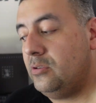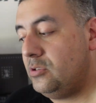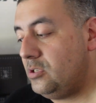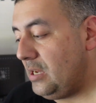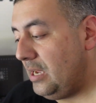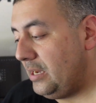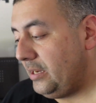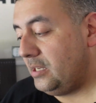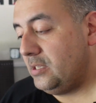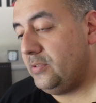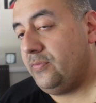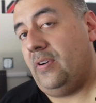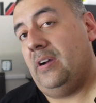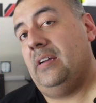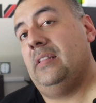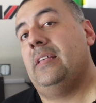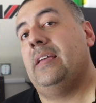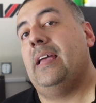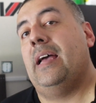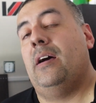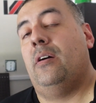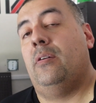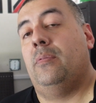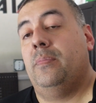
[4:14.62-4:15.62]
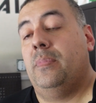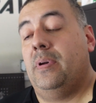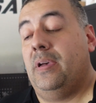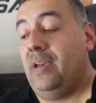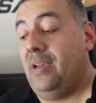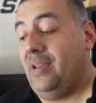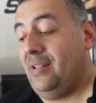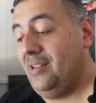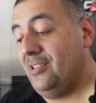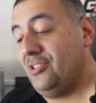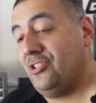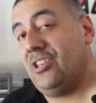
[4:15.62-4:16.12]
shock is finally out,
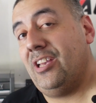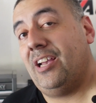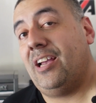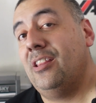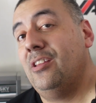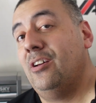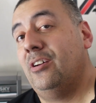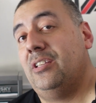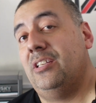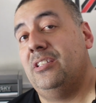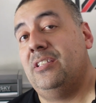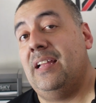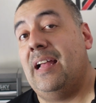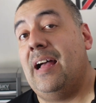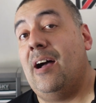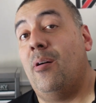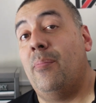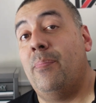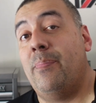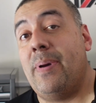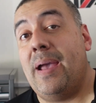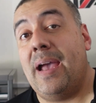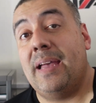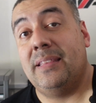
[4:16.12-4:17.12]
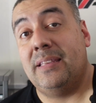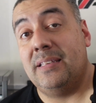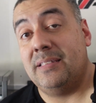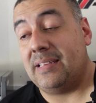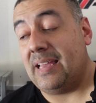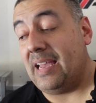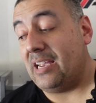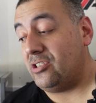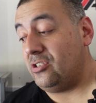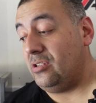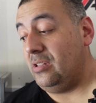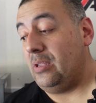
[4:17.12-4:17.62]
and let's take a look at this thing, how bad this
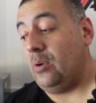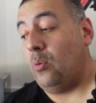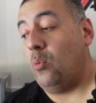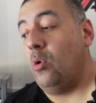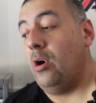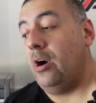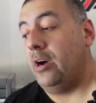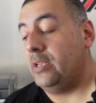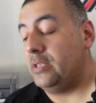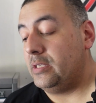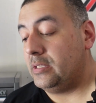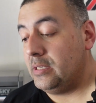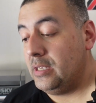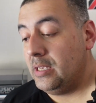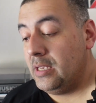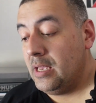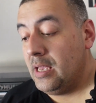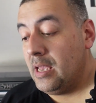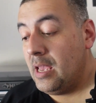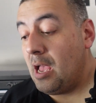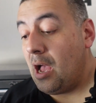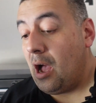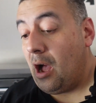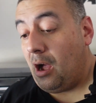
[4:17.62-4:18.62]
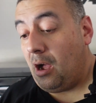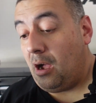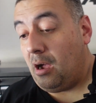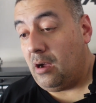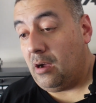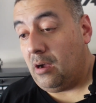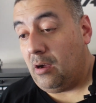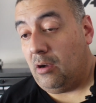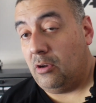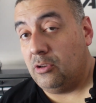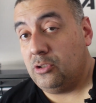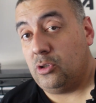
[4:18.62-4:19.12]
actually was.
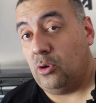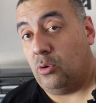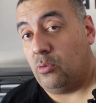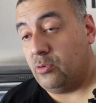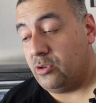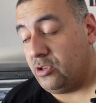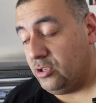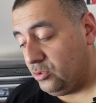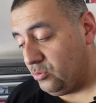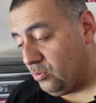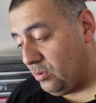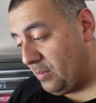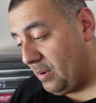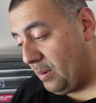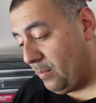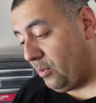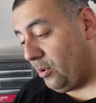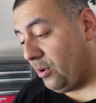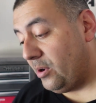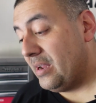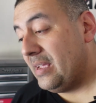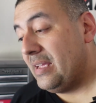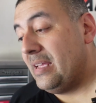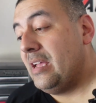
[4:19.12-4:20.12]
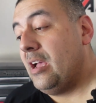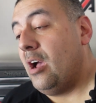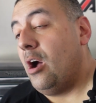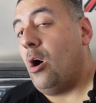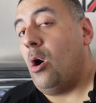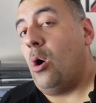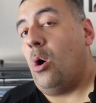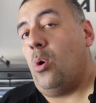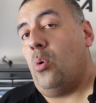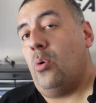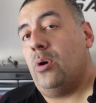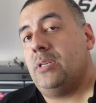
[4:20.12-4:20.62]
Also, just remember,
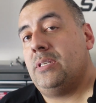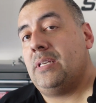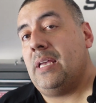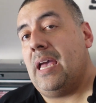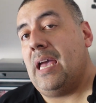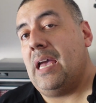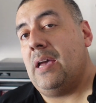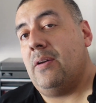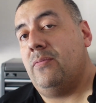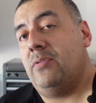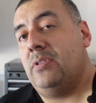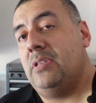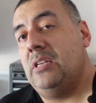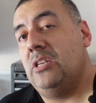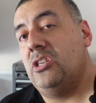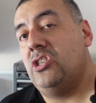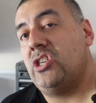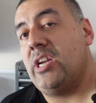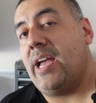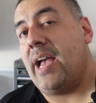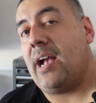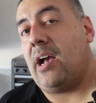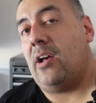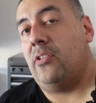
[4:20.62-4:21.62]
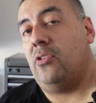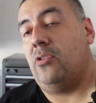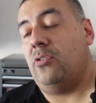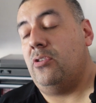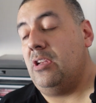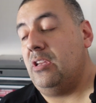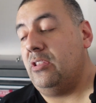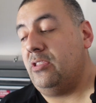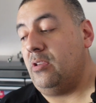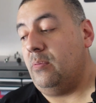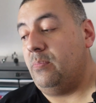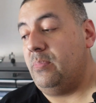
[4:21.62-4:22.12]
always have the jack
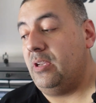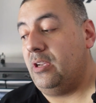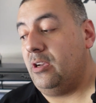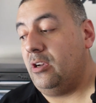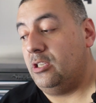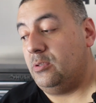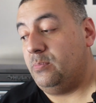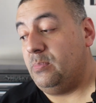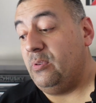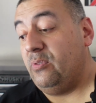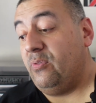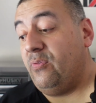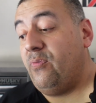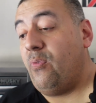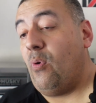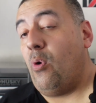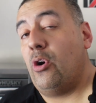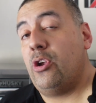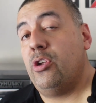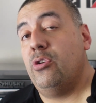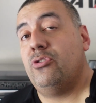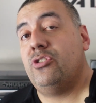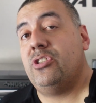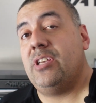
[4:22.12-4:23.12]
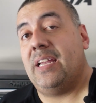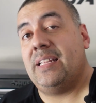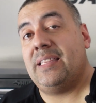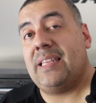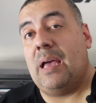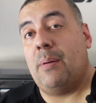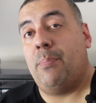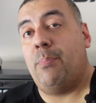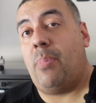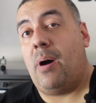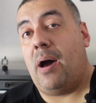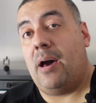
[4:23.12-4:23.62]
underneath it, because before you take
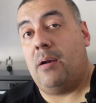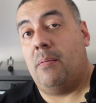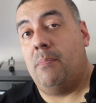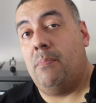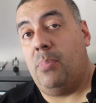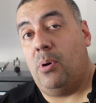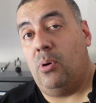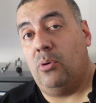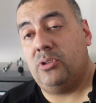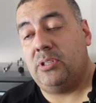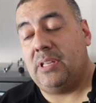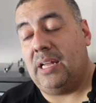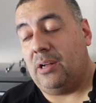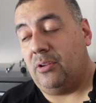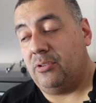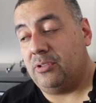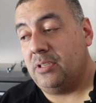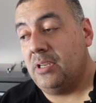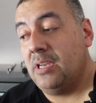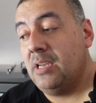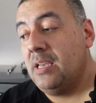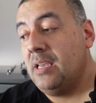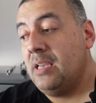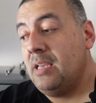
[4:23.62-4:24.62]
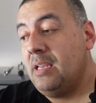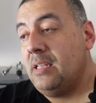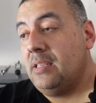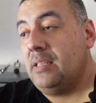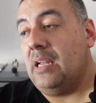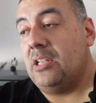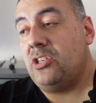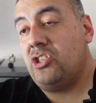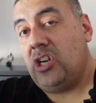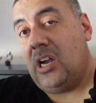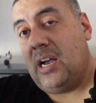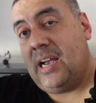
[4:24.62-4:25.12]
that bottom bolt out,
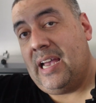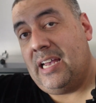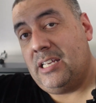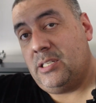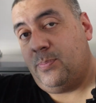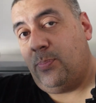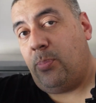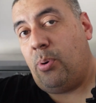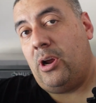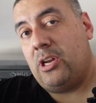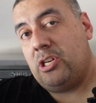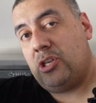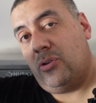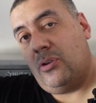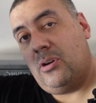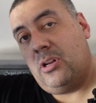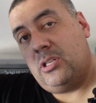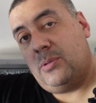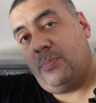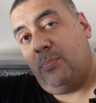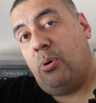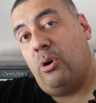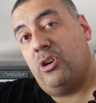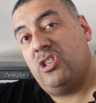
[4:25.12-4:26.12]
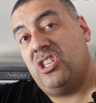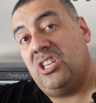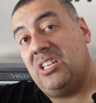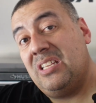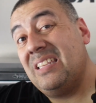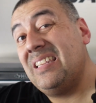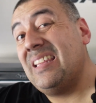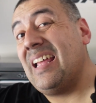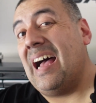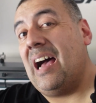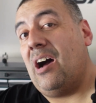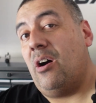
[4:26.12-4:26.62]
that shock has pressure and it's
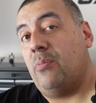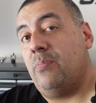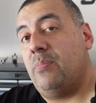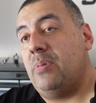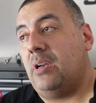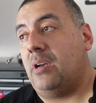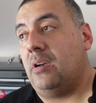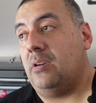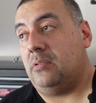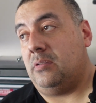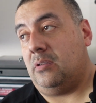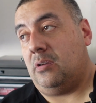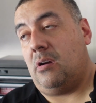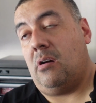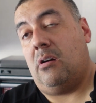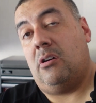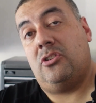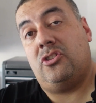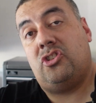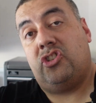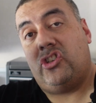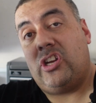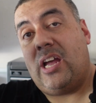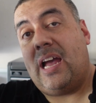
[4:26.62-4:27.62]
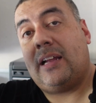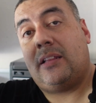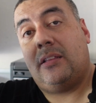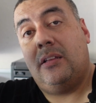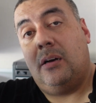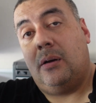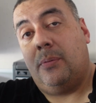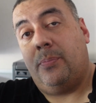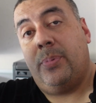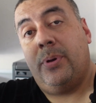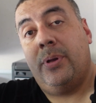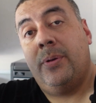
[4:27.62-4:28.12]
pushing down because the car's jacked
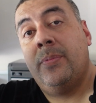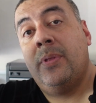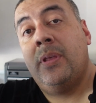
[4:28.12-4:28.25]
up